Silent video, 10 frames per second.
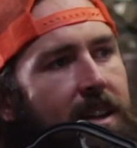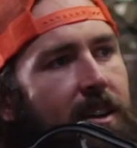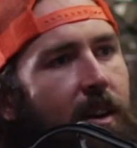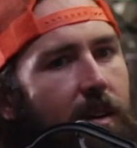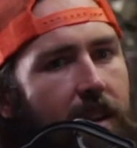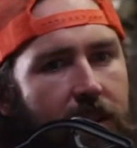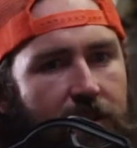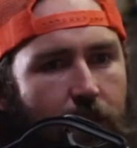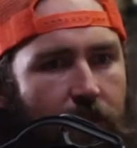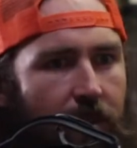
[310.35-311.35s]
the
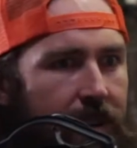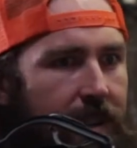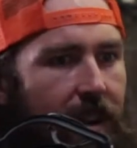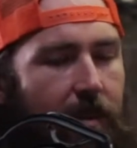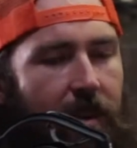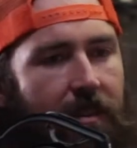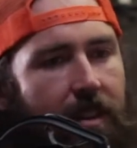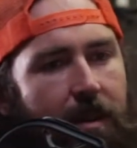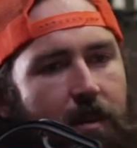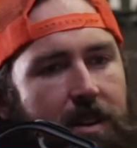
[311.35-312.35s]
initial brewing setup and
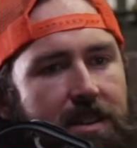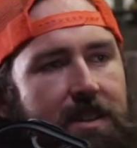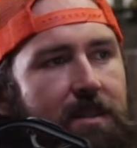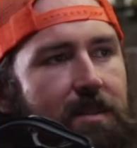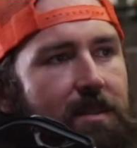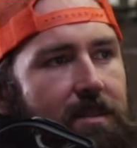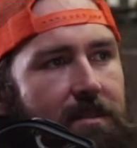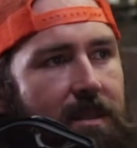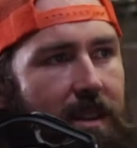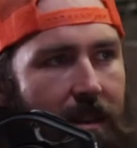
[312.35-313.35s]
everything was
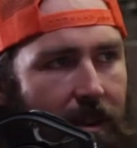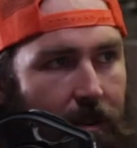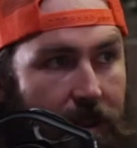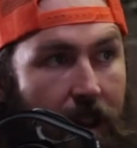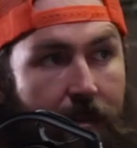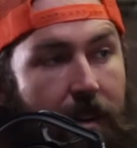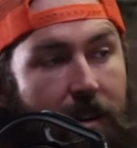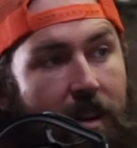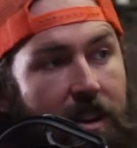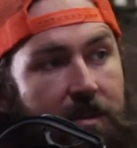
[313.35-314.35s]
definitely
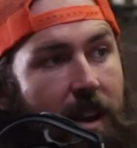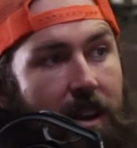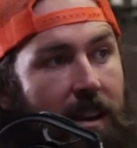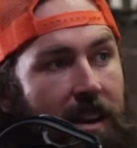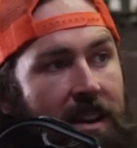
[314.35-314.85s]
garage bandy,